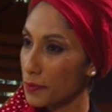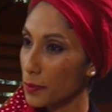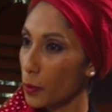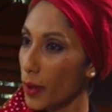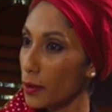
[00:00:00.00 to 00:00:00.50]

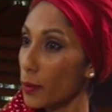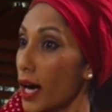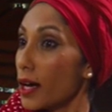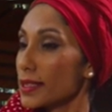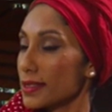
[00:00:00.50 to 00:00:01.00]
Why?
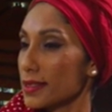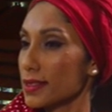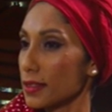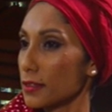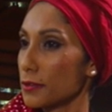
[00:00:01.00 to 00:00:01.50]
How does it
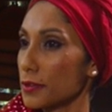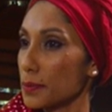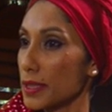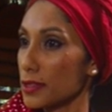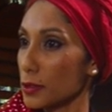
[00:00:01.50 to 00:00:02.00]
serve
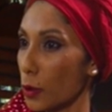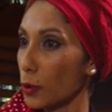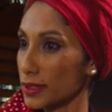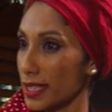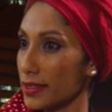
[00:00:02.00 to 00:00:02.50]
the person who
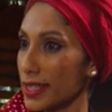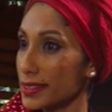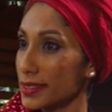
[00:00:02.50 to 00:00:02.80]
holds that right?